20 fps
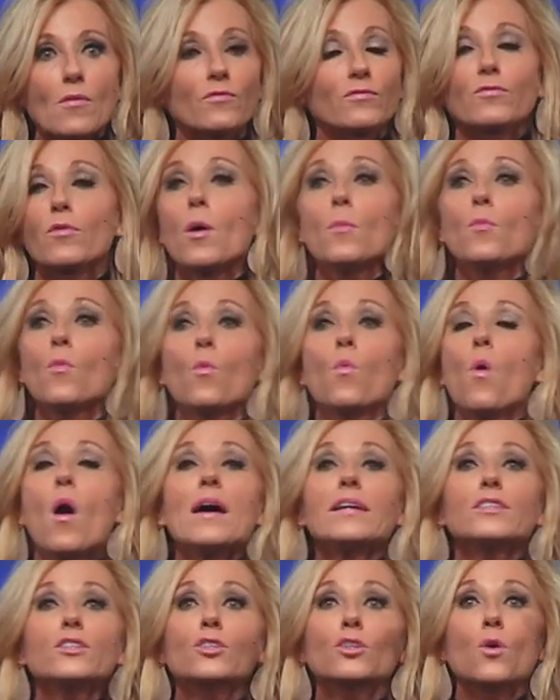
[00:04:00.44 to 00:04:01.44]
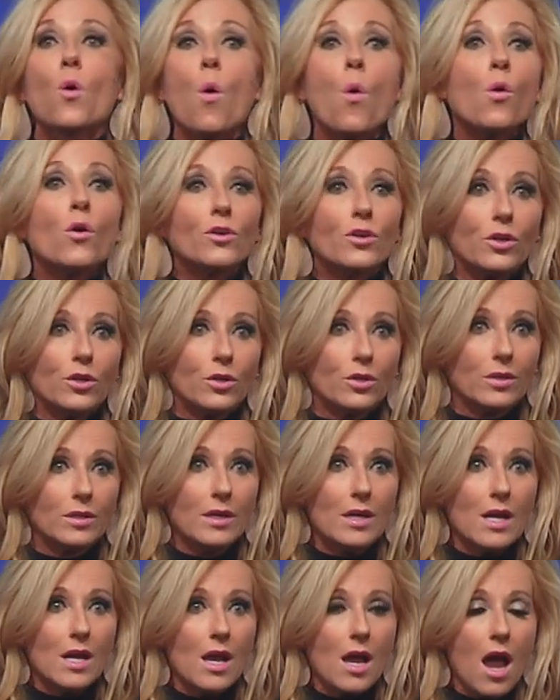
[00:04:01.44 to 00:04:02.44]
from what corner
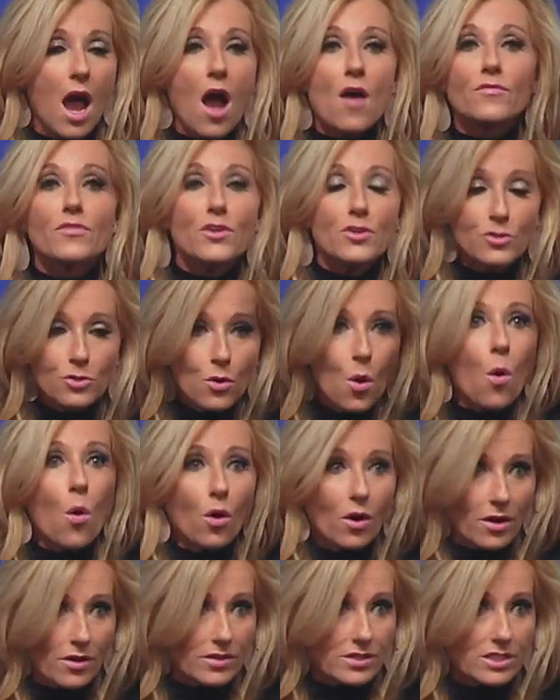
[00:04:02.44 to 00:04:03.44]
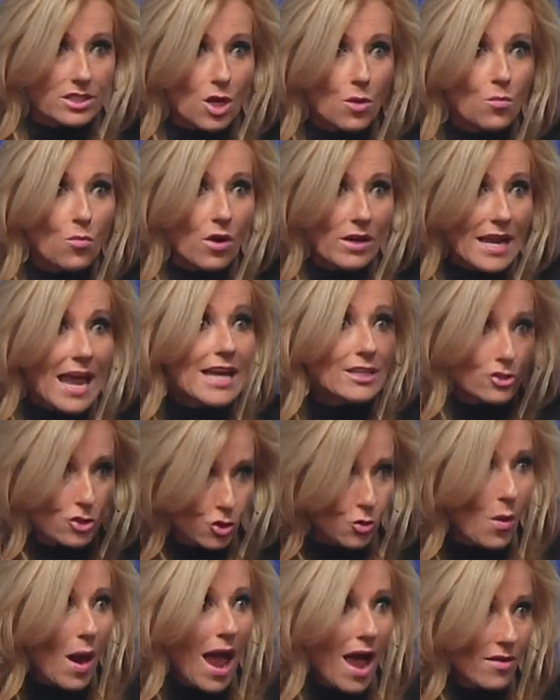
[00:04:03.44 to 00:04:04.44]
of the north someone had
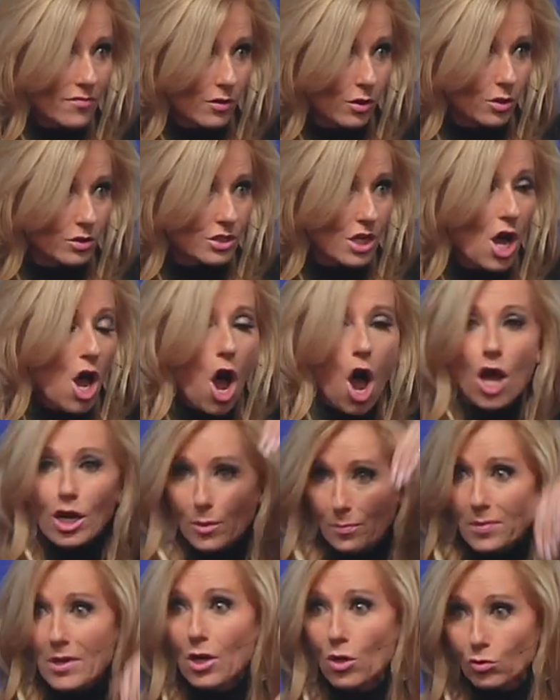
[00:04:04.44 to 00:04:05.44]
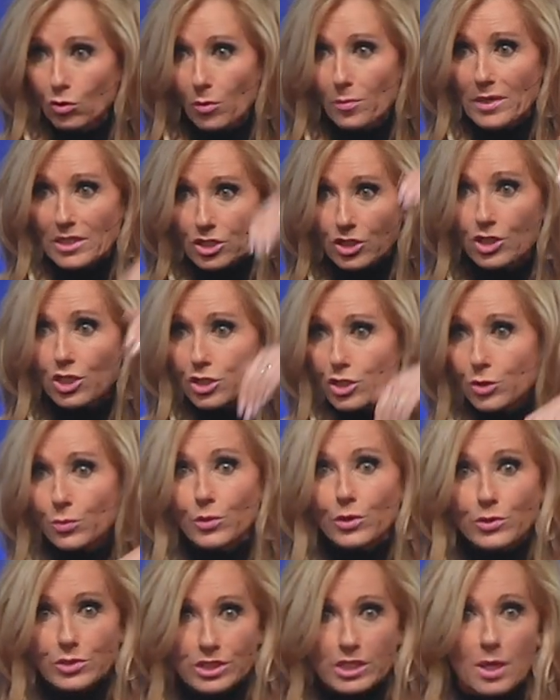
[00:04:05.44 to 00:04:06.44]
traveled on a pilgrimage to
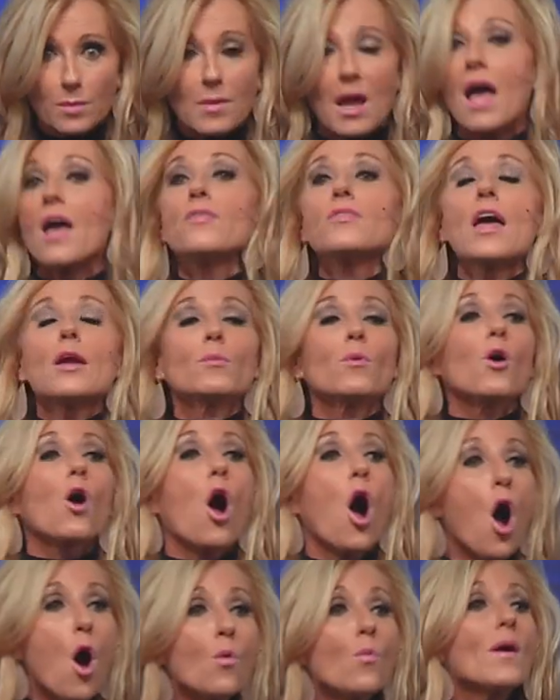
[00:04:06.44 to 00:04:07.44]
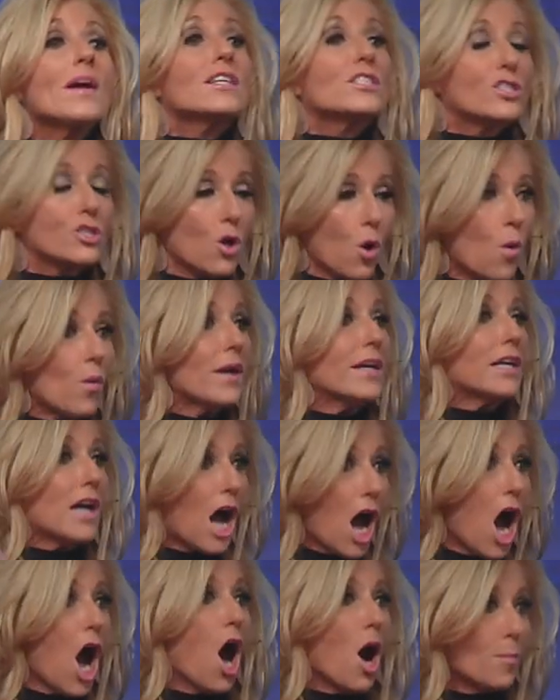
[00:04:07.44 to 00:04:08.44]
Jerusalem. They were always going
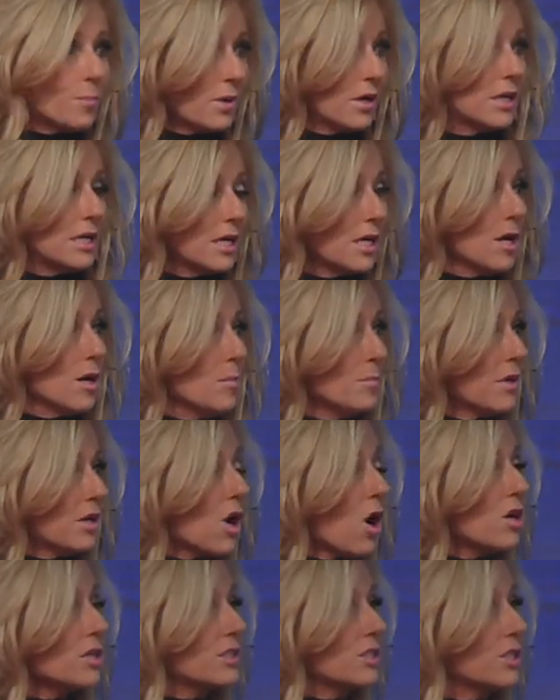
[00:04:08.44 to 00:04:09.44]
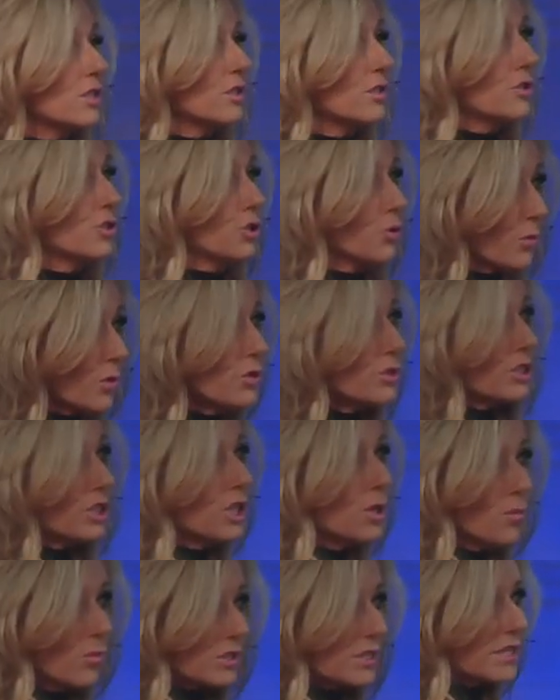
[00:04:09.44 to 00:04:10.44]
up because
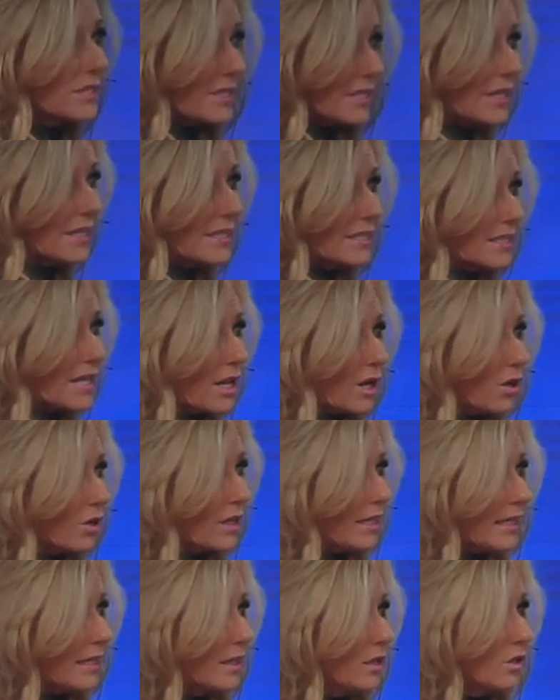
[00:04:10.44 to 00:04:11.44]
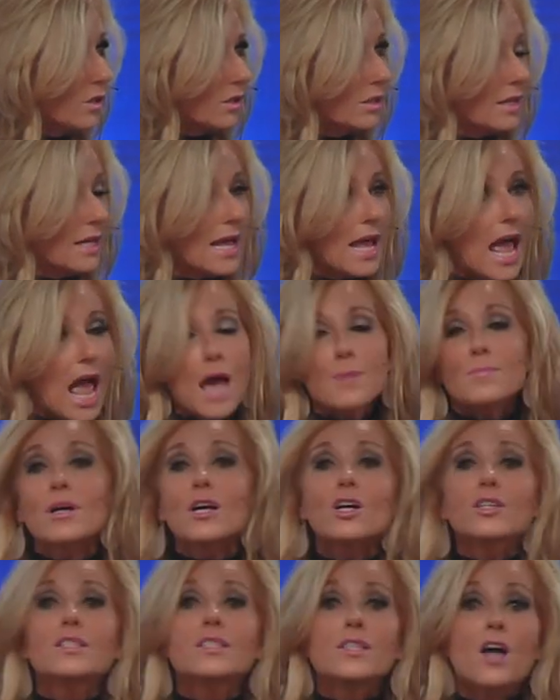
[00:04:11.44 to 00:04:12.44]
Jerusalem was a city set on a hill, and
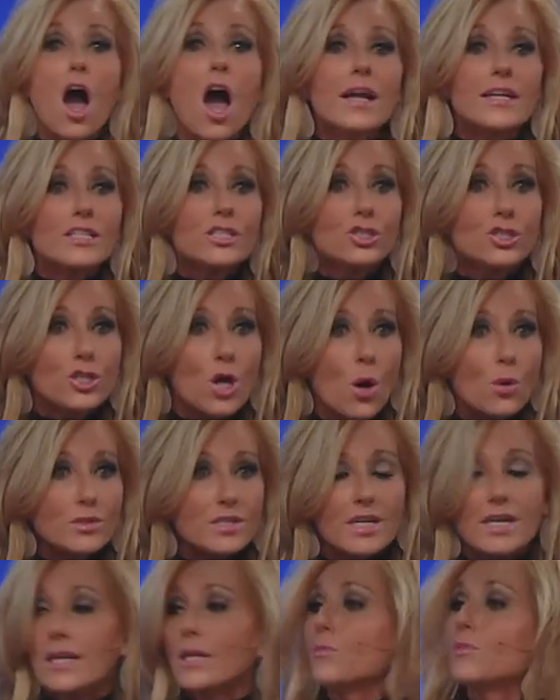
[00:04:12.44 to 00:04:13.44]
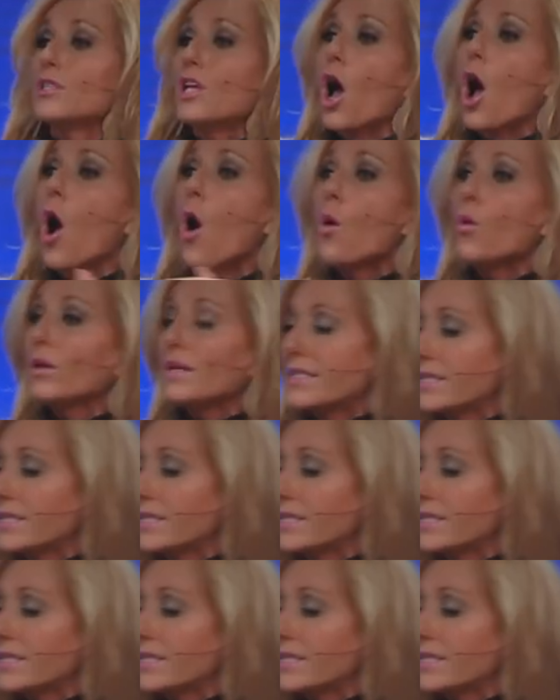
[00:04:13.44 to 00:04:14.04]
because God had chosen it, it was a holy